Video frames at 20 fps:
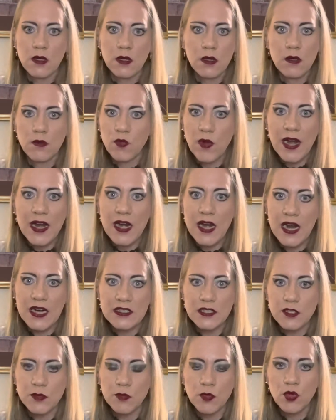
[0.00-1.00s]

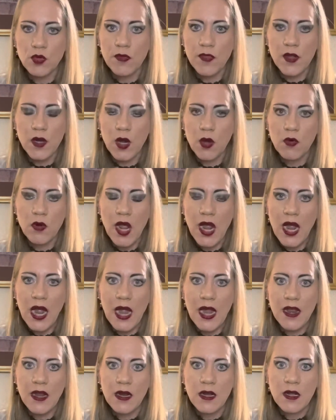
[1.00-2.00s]
recognize the moot in their own
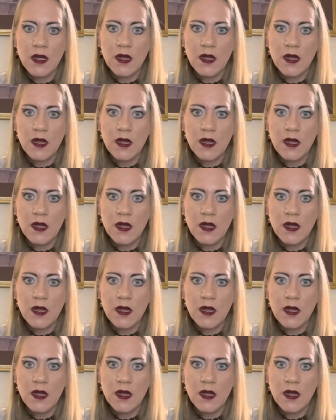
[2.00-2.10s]
eye.